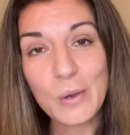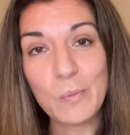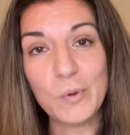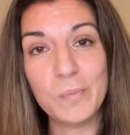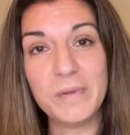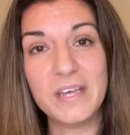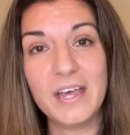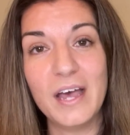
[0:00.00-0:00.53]

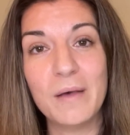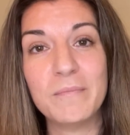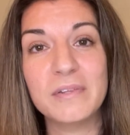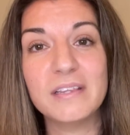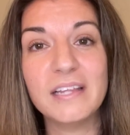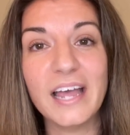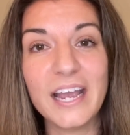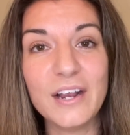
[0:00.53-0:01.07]
will
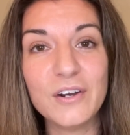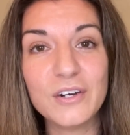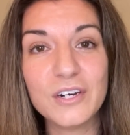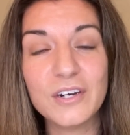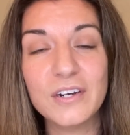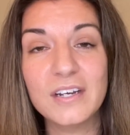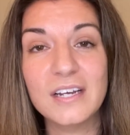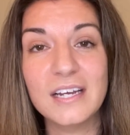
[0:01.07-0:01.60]
become
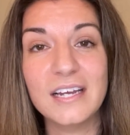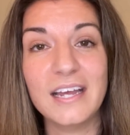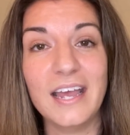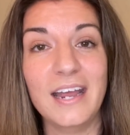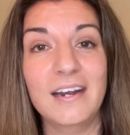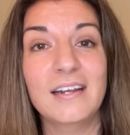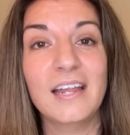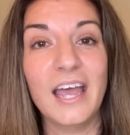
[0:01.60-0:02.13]
lighter
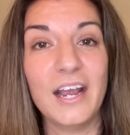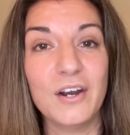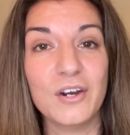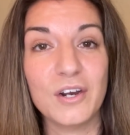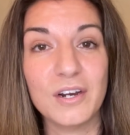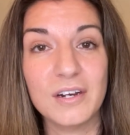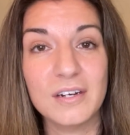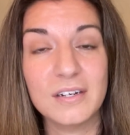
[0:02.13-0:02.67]
and
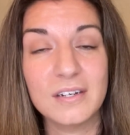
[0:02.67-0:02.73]
lighter.